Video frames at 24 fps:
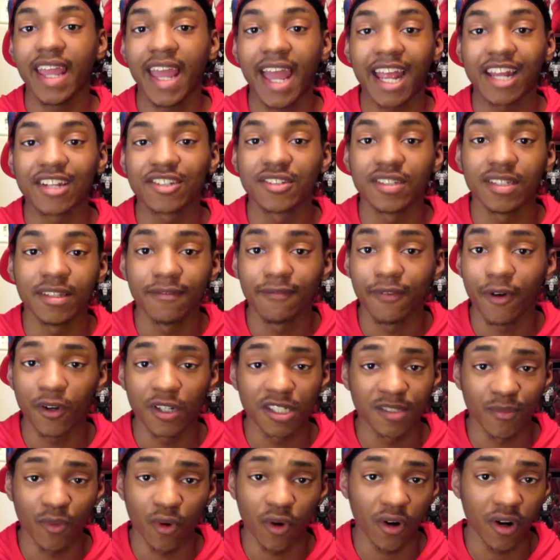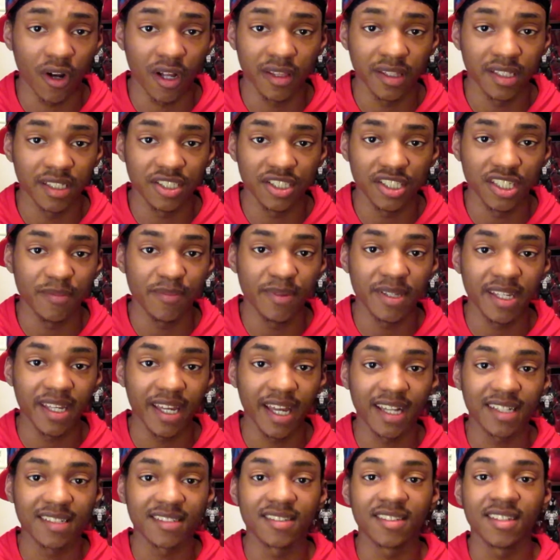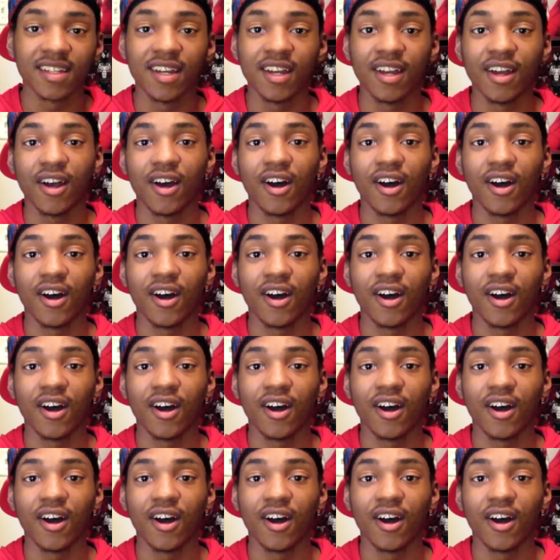he actually focused more on the GPS